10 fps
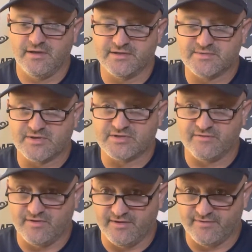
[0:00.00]
especially
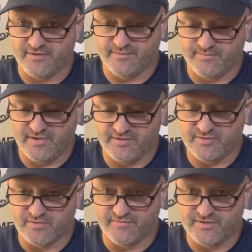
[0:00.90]
if you have a, a
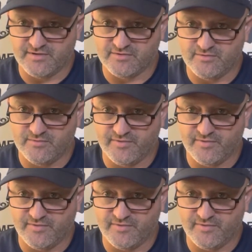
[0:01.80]
newer vehicle